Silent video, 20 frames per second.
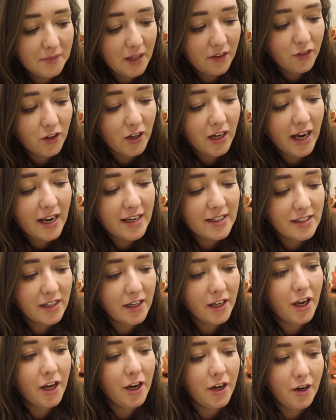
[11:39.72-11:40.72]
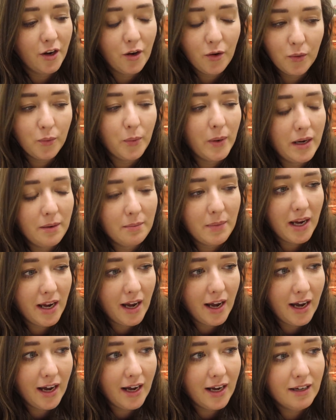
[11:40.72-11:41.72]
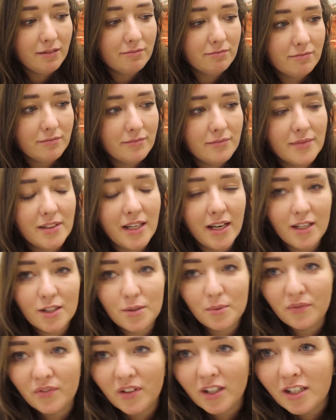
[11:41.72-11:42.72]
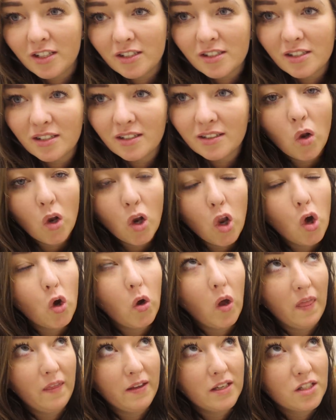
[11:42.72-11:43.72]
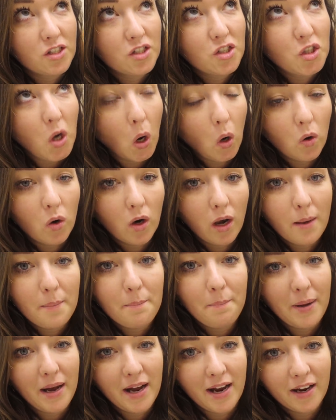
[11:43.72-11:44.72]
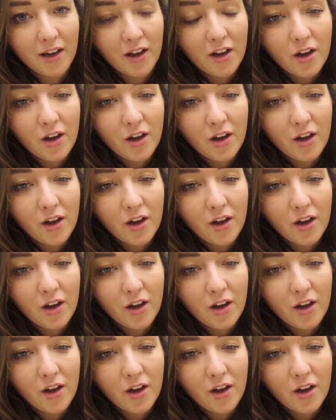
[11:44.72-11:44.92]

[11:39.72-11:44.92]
if you guys can win my heart, then it's with these. Look at this chocolate bag.